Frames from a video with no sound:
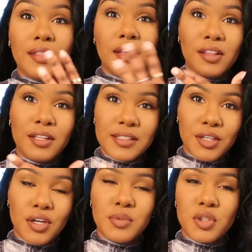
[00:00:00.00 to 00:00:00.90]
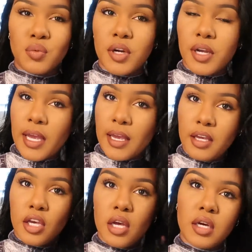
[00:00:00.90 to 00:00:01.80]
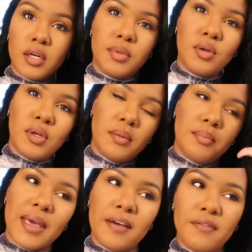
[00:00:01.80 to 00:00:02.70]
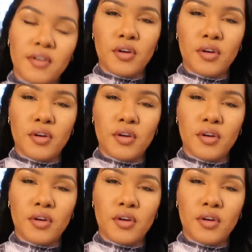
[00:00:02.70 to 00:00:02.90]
And then in the center, I'm just wearing a Huda Beauty matte